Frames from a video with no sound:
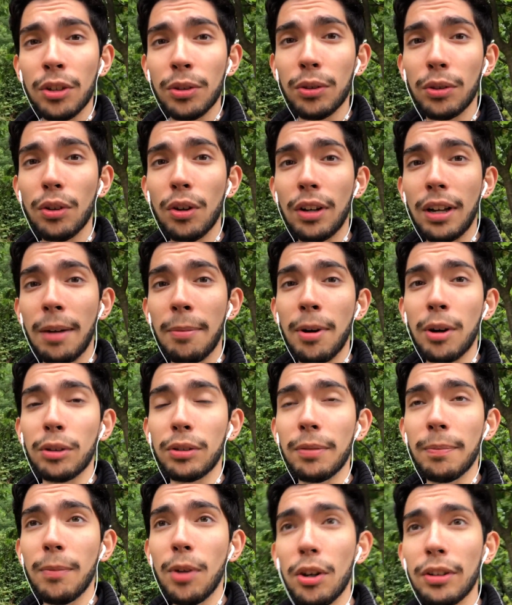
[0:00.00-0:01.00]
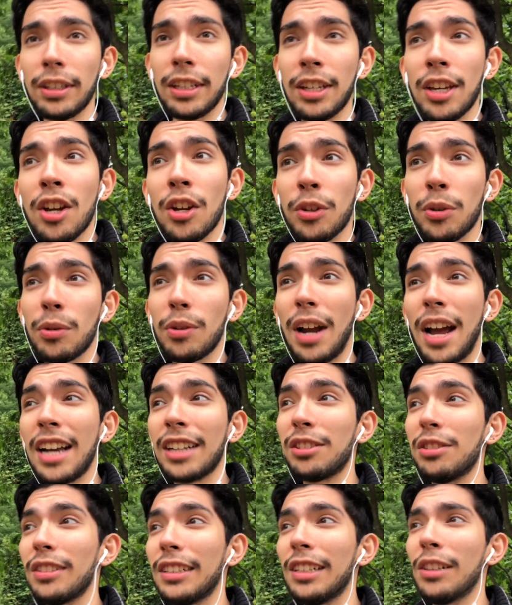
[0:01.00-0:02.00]
You talk about the money, you're
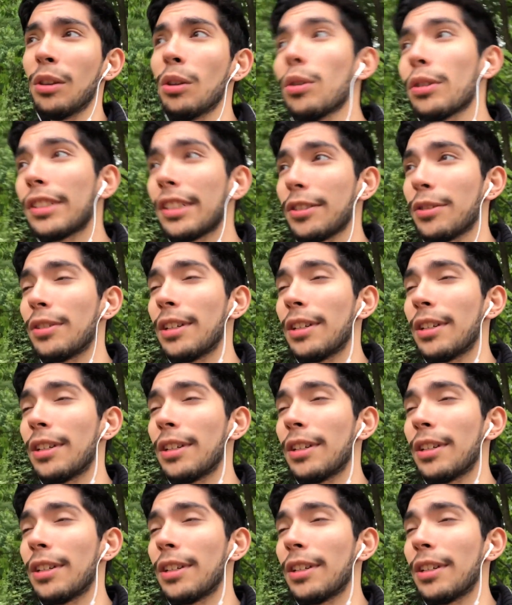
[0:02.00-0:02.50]
actually losing,